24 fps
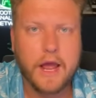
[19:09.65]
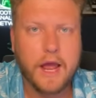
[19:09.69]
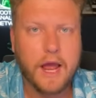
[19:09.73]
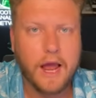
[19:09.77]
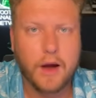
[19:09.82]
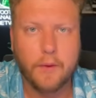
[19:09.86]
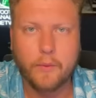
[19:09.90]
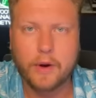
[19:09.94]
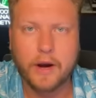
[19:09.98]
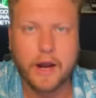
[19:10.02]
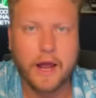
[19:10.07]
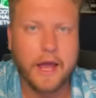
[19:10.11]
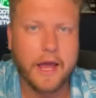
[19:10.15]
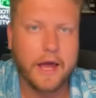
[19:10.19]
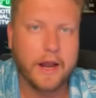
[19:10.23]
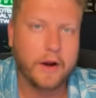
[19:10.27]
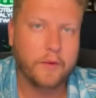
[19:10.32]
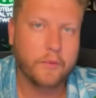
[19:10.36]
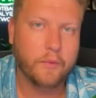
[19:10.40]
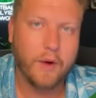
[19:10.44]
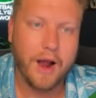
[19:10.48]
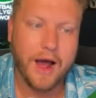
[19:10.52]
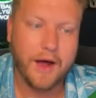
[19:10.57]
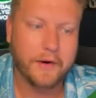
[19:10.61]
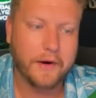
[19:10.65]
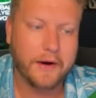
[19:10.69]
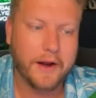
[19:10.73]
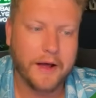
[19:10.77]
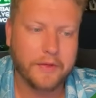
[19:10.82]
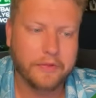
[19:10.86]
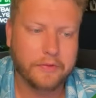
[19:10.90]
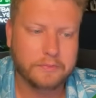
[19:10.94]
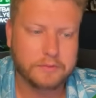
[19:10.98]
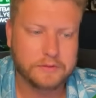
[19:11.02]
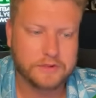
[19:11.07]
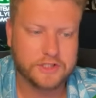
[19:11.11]
I went ahead and rounded
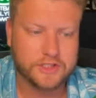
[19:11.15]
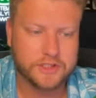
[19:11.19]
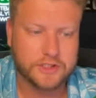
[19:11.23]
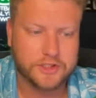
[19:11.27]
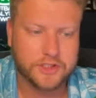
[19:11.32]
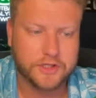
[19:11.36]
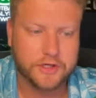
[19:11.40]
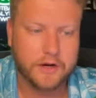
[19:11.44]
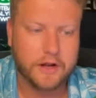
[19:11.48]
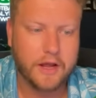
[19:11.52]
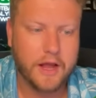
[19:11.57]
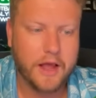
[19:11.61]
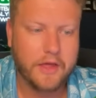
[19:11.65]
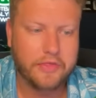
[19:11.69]
out the position.